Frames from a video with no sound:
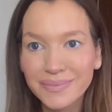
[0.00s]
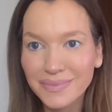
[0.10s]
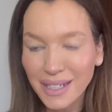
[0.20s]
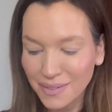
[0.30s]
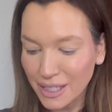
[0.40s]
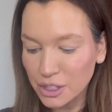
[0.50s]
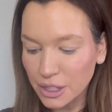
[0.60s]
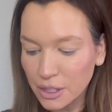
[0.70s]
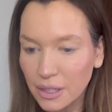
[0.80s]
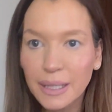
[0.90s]
I've actually
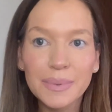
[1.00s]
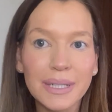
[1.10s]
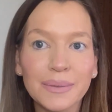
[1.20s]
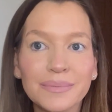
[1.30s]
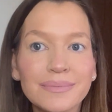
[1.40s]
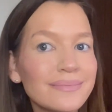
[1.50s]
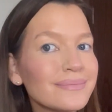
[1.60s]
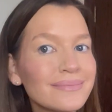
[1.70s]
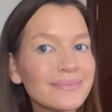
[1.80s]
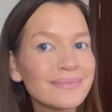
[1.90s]
got lips now.
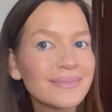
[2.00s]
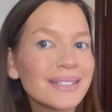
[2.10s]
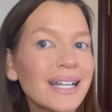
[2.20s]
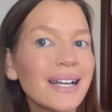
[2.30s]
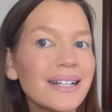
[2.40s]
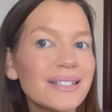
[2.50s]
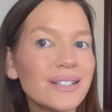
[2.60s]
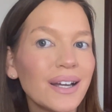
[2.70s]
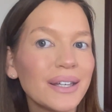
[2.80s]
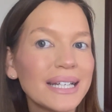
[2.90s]

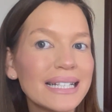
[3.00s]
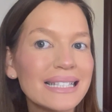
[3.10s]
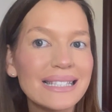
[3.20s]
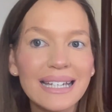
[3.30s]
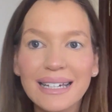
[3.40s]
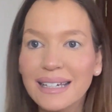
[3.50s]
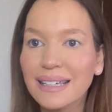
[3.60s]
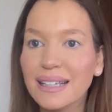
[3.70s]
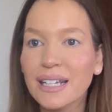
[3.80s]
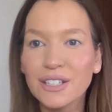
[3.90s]
So you can
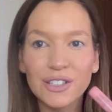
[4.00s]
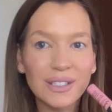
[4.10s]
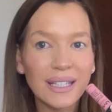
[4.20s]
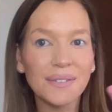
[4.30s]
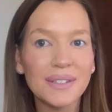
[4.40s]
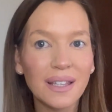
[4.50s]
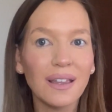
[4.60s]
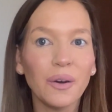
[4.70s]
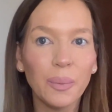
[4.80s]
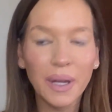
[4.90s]
see it just gives a
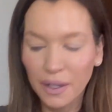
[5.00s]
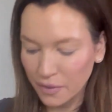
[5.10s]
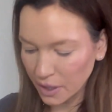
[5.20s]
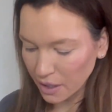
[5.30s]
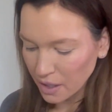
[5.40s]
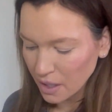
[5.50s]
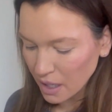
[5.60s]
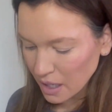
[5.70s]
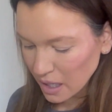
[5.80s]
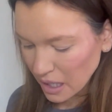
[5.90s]
little bit of a,
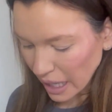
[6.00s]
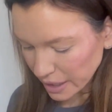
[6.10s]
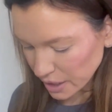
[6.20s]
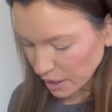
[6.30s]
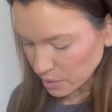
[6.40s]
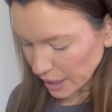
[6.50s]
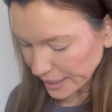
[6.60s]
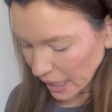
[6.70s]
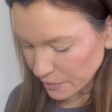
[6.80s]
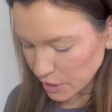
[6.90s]
I don't know,
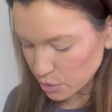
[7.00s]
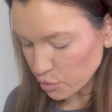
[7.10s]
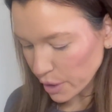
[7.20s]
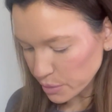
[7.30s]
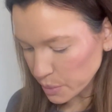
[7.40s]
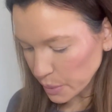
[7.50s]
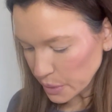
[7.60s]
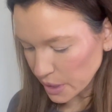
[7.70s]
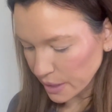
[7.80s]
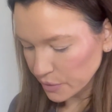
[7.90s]
like I've used rosewood
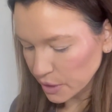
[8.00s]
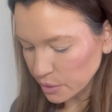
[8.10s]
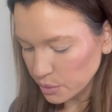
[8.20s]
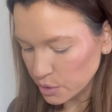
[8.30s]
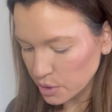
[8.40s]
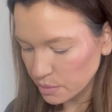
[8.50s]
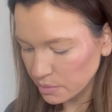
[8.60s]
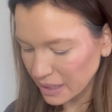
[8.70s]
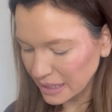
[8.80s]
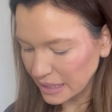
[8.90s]
and I've used,
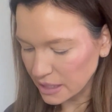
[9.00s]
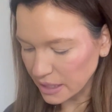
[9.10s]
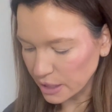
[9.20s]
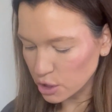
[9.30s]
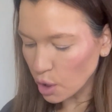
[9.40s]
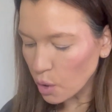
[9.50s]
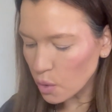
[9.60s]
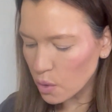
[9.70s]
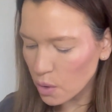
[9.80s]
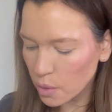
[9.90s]
I think it's like
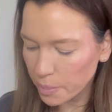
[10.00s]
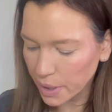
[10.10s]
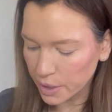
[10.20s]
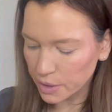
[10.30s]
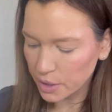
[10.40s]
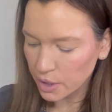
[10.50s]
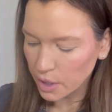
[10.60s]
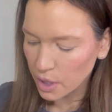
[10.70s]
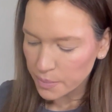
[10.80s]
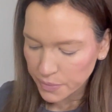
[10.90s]
taupe and
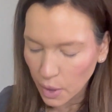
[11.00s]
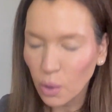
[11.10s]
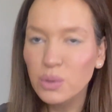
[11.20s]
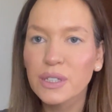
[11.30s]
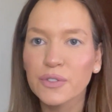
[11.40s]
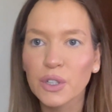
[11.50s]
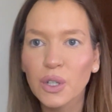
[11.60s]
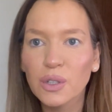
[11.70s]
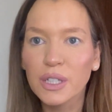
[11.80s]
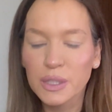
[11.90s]
all different
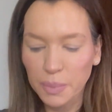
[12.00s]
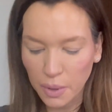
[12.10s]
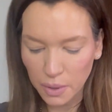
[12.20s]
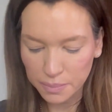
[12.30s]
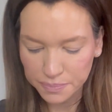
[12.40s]
colours, but